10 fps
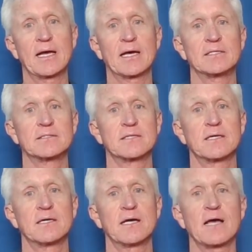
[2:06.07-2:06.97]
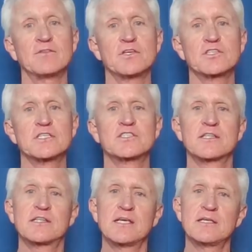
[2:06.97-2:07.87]
And, uh, and this
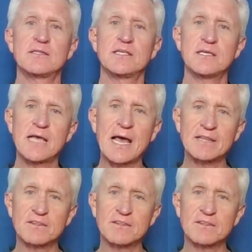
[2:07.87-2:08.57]
is the, the,